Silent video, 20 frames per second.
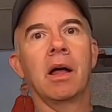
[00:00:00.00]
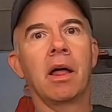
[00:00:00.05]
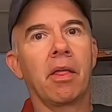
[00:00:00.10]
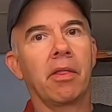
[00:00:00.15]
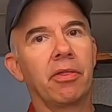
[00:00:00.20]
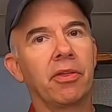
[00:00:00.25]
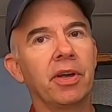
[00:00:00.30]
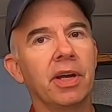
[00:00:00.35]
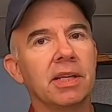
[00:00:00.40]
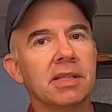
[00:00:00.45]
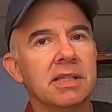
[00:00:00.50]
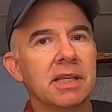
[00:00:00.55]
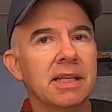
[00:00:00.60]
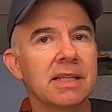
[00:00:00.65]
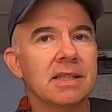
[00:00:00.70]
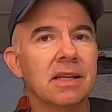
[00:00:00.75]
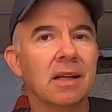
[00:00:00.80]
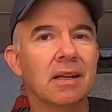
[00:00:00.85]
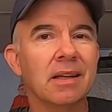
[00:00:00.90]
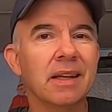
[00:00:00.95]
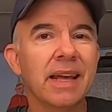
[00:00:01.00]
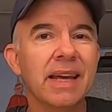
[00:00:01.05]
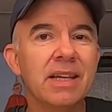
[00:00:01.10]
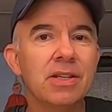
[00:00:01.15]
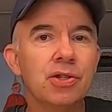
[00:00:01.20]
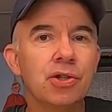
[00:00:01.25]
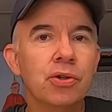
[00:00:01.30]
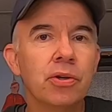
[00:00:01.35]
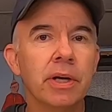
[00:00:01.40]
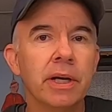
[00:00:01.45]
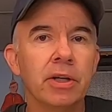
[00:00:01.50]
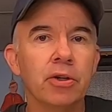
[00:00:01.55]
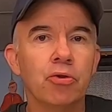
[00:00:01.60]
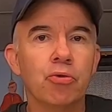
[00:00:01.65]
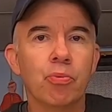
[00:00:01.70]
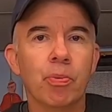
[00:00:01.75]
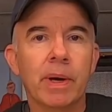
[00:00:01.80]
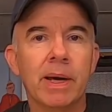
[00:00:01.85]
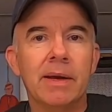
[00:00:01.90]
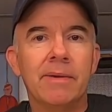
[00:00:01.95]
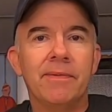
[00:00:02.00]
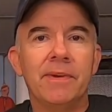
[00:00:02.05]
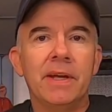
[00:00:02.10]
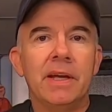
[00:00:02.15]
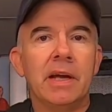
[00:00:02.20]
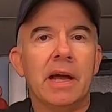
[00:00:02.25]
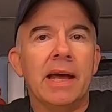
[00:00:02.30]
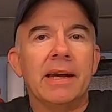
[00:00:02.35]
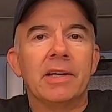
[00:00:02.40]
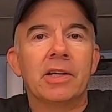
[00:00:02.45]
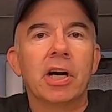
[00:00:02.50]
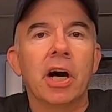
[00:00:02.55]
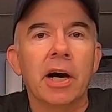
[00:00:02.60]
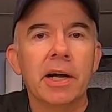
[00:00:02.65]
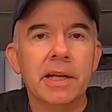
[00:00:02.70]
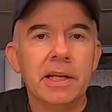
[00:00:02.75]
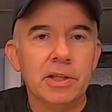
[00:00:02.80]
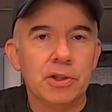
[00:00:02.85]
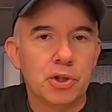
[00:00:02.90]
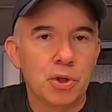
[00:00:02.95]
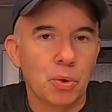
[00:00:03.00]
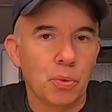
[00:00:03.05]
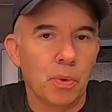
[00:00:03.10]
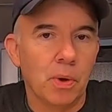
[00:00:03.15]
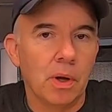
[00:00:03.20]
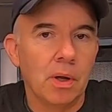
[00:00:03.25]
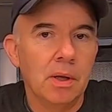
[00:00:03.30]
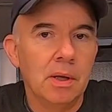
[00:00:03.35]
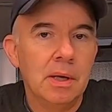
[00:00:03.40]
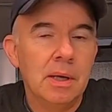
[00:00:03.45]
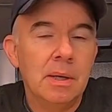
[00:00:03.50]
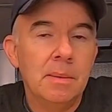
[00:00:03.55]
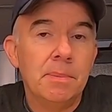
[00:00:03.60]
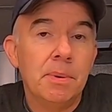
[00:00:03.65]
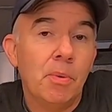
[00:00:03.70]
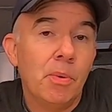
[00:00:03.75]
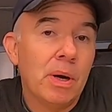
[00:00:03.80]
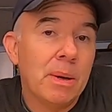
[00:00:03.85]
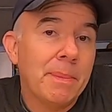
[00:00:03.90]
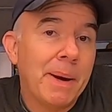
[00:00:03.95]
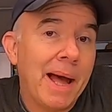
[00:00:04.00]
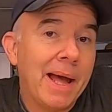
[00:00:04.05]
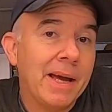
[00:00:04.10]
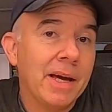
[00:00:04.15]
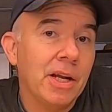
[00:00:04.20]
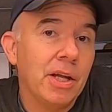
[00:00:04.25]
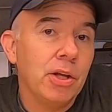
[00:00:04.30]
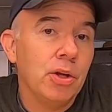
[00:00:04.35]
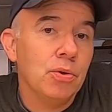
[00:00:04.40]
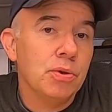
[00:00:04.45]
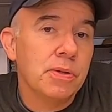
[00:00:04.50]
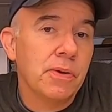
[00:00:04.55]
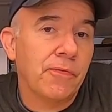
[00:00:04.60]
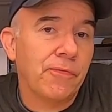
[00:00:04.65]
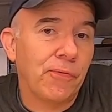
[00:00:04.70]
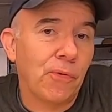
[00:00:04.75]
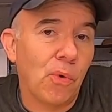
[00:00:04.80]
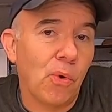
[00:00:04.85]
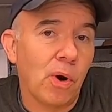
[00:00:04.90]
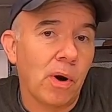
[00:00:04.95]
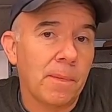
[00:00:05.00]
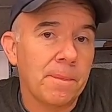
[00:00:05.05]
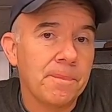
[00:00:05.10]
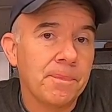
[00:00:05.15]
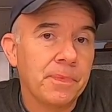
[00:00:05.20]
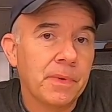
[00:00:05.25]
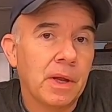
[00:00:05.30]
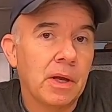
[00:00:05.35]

This is a laser engraving and cutting tool. But what am I going to use it for?